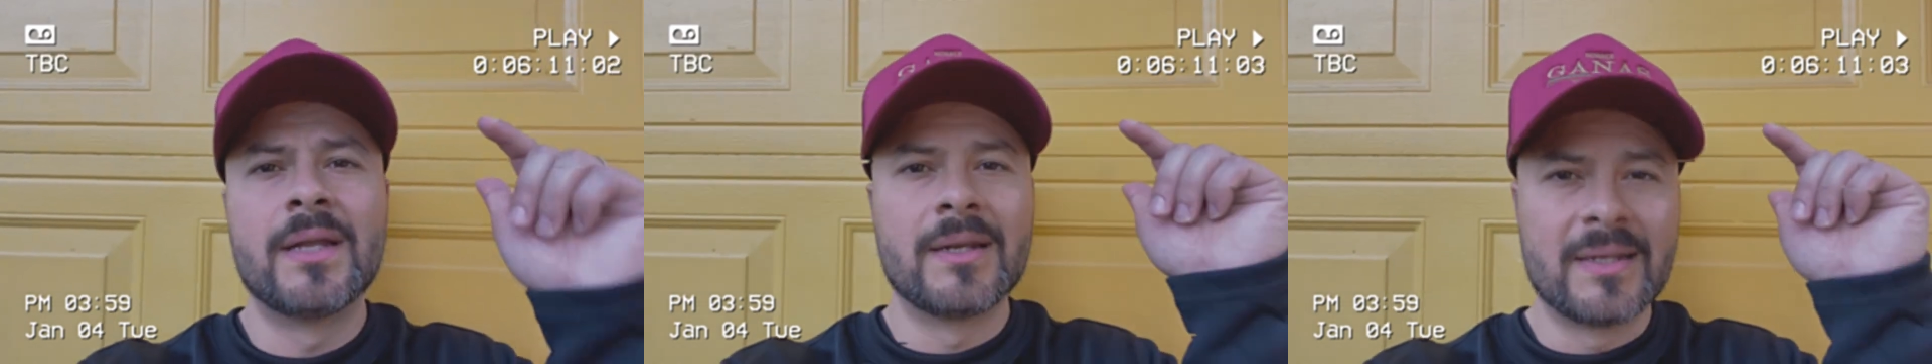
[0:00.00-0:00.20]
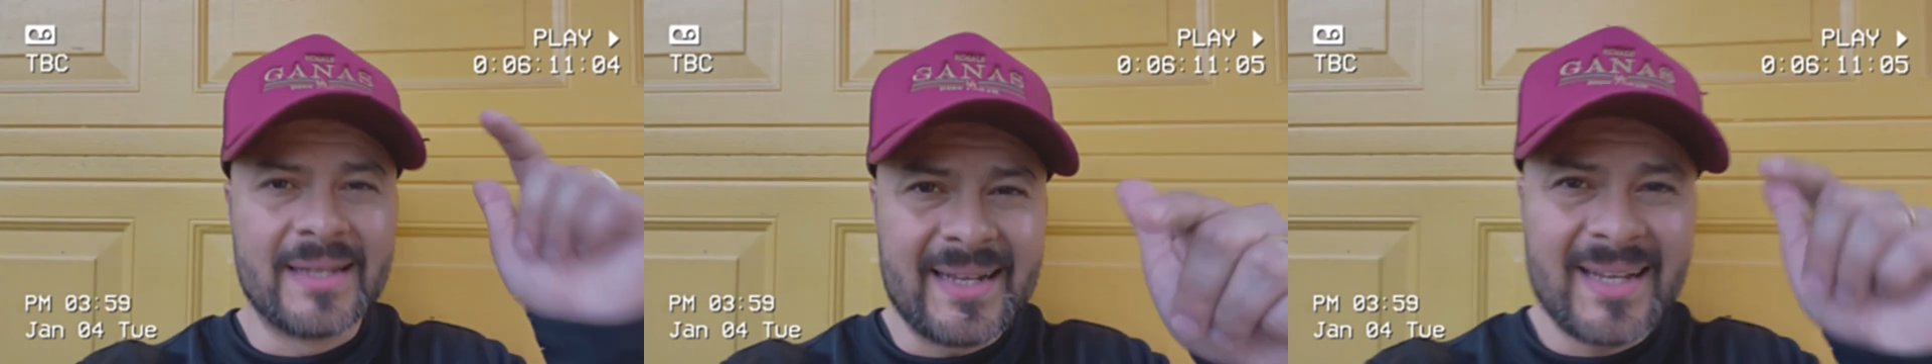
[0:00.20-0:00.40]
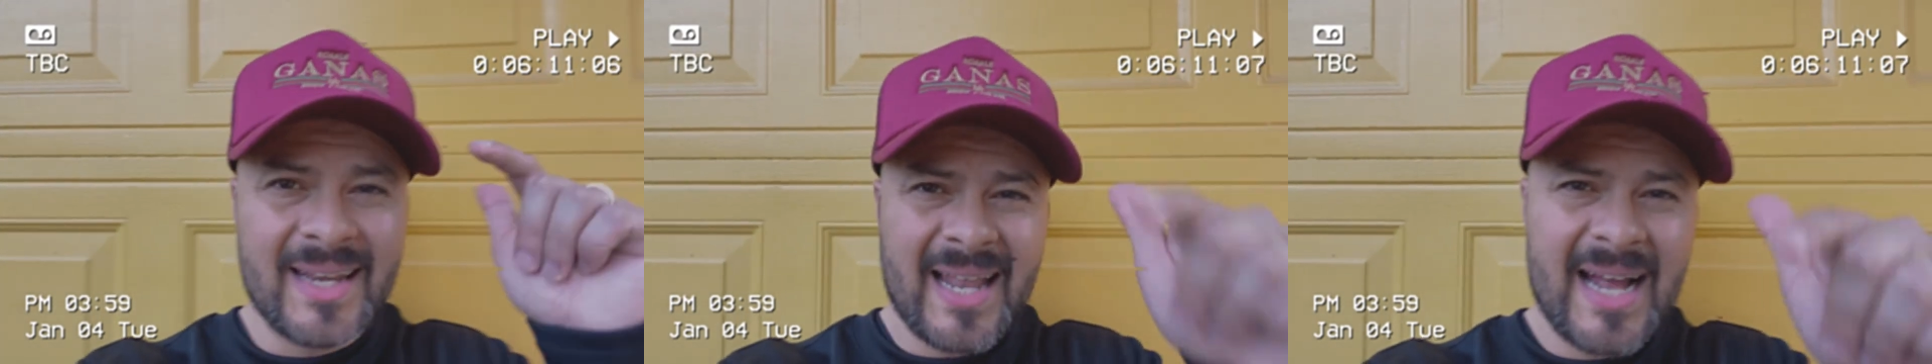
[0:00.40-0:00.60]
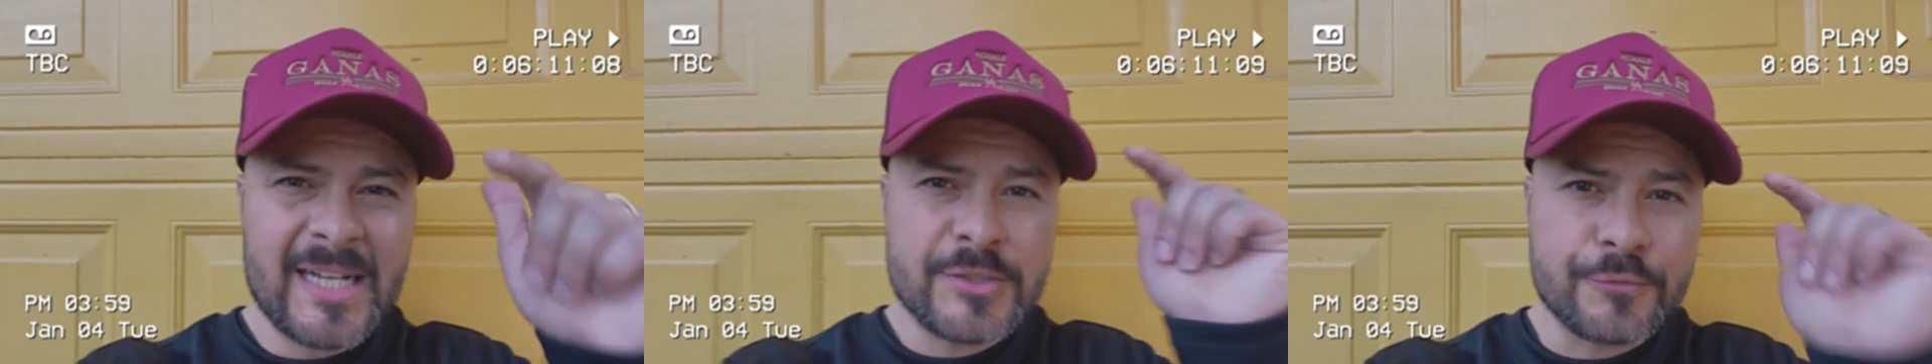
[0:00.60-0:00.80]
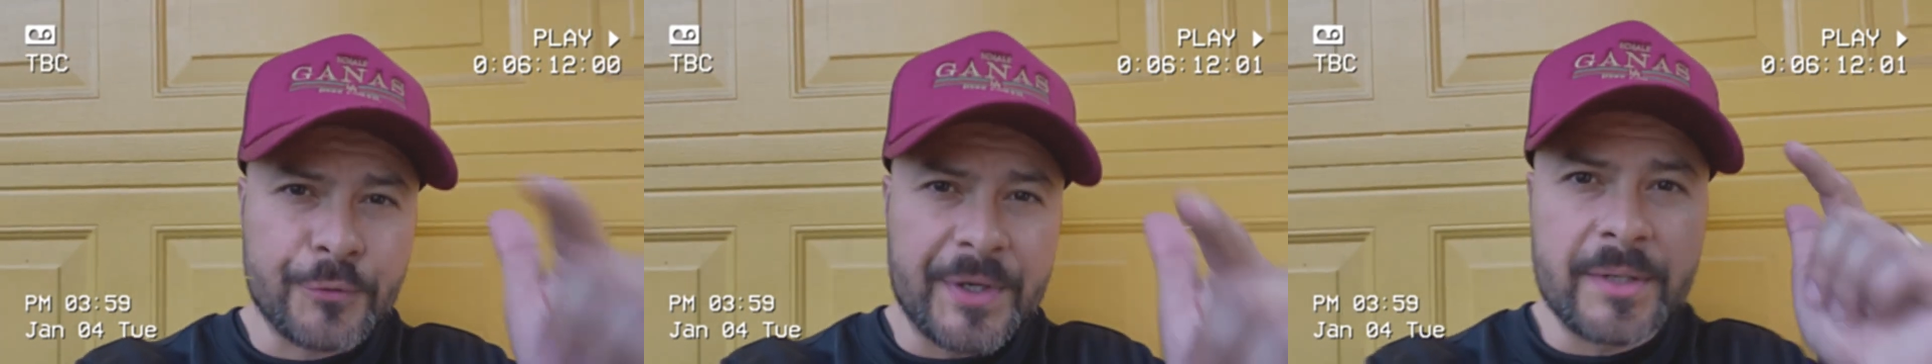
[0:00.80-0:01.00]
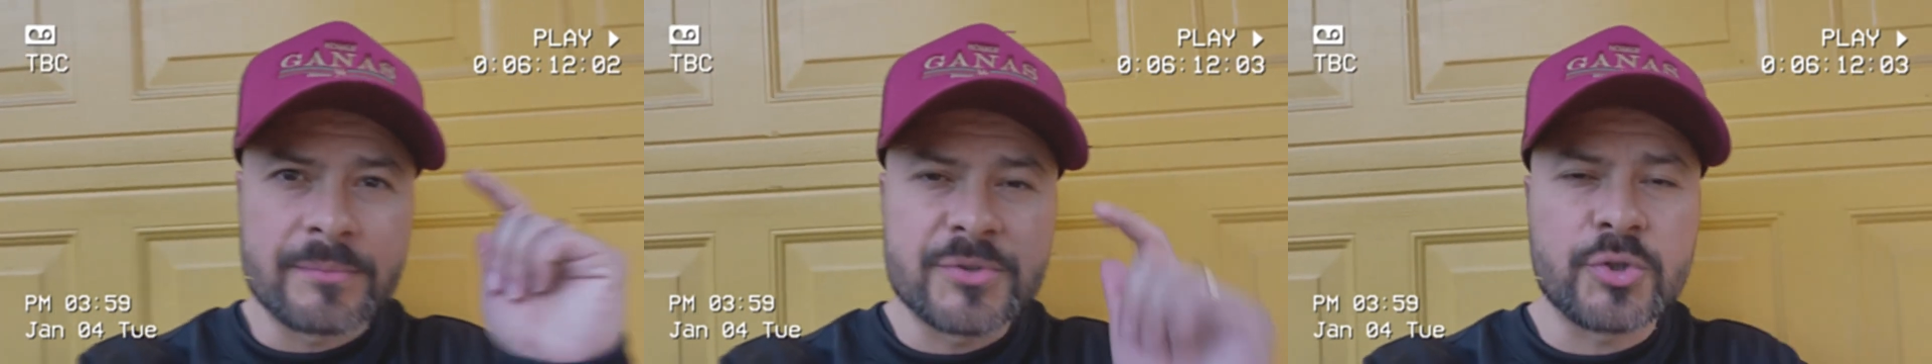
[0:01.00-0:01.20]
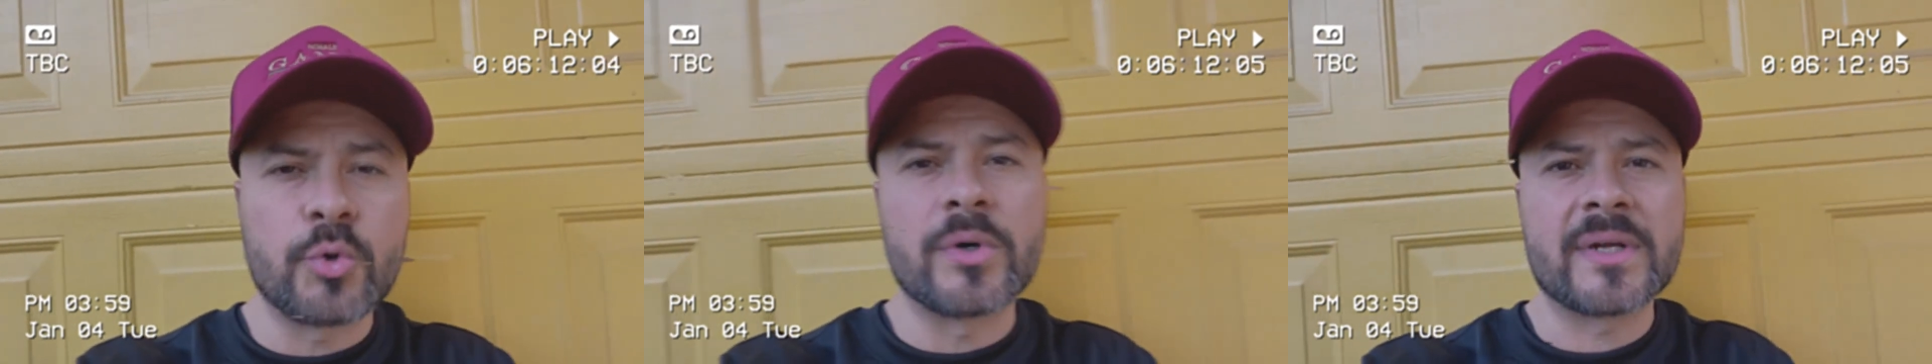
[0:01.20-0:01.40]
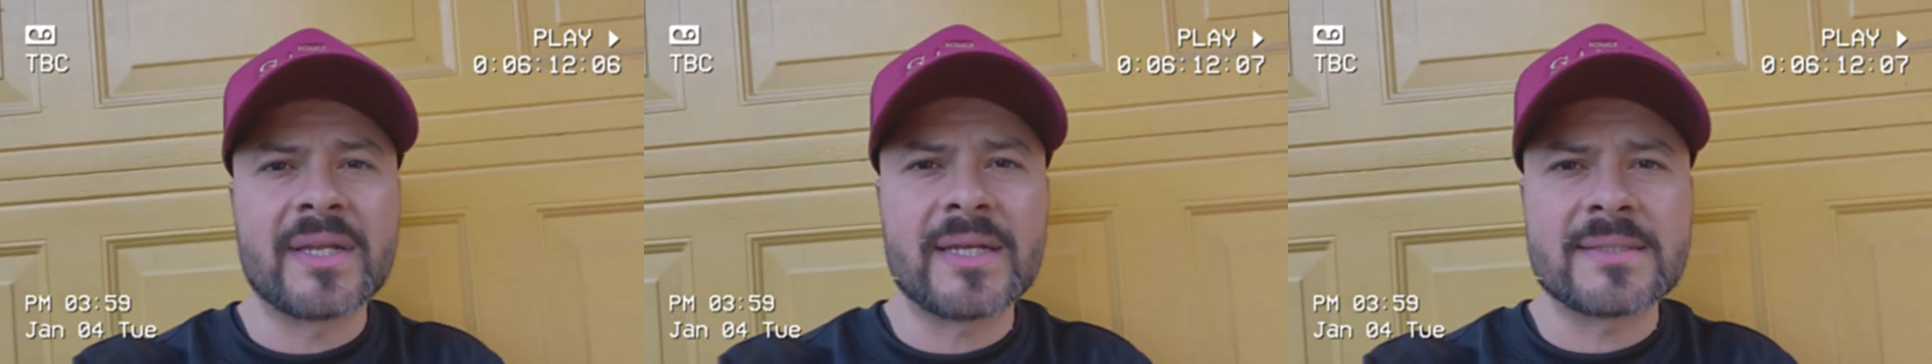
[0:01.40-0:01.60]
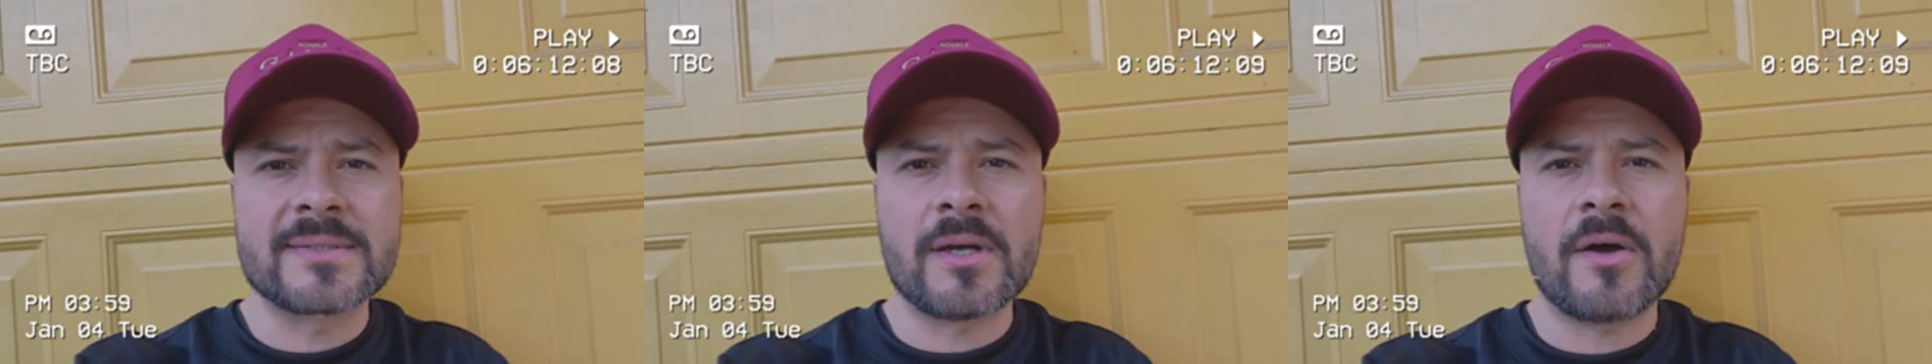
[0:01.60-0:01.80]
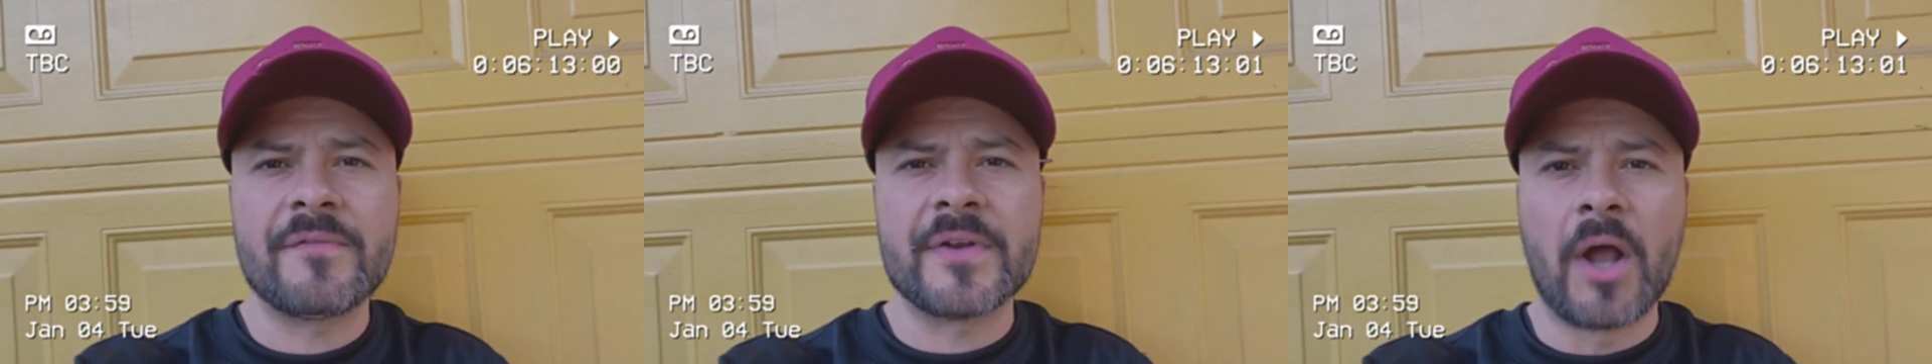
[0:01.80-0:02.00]
Legalized Freedom Tour kicks
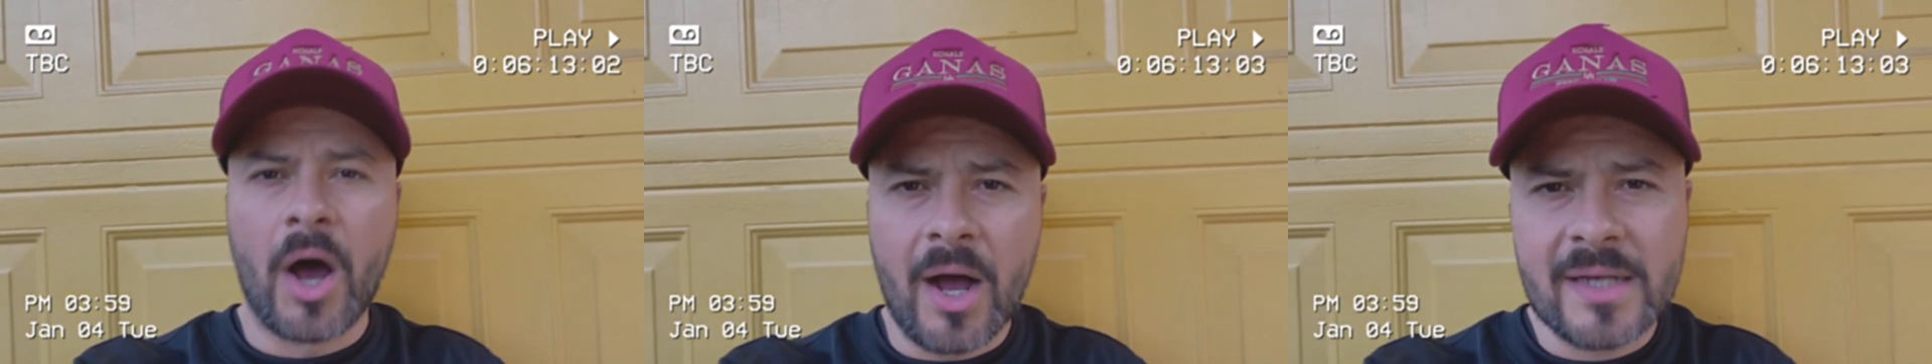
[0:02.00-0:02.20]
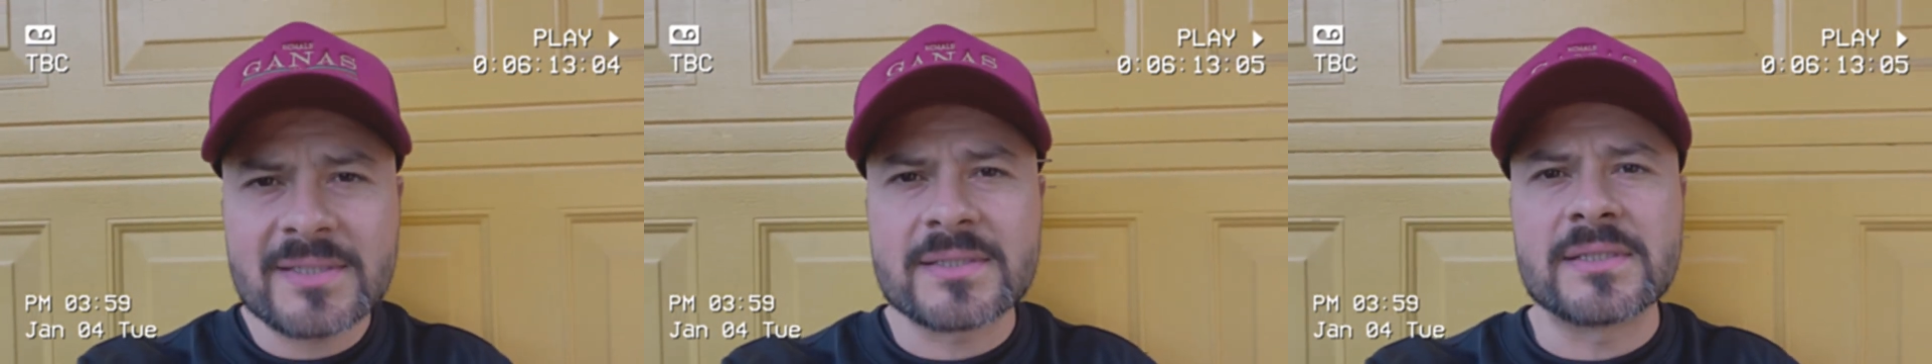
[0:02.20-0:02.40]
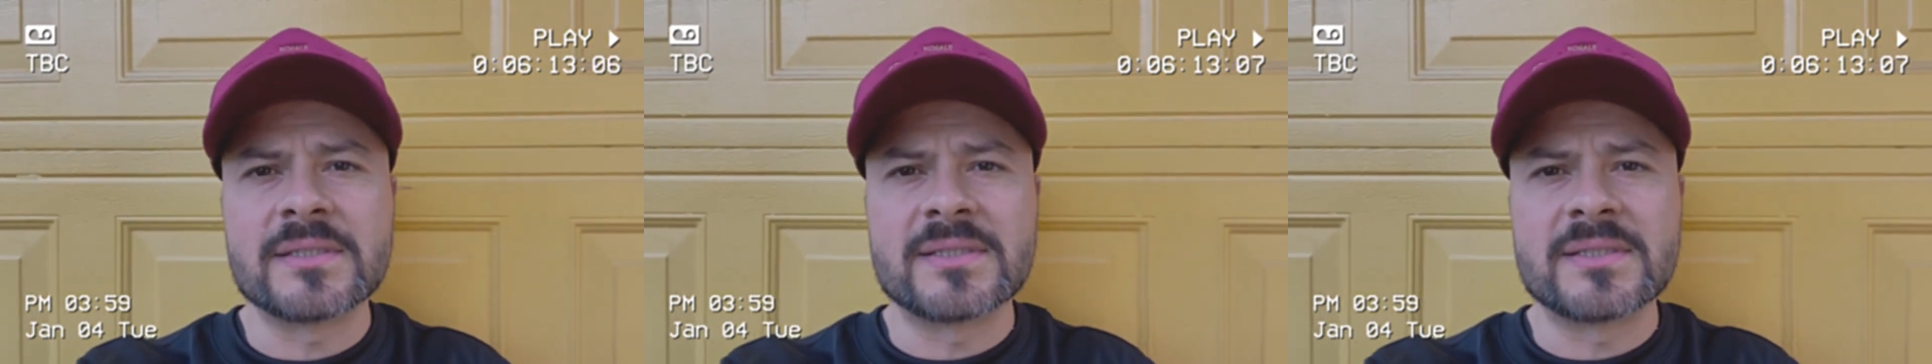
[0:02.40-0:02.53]
off in Austin,